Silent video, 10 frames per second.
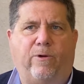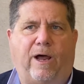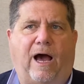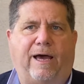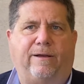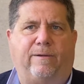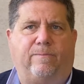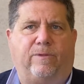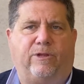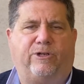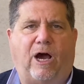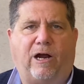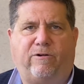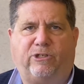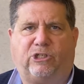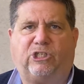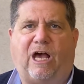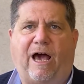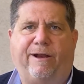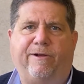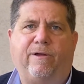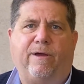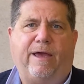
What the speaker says: or not the doctors decided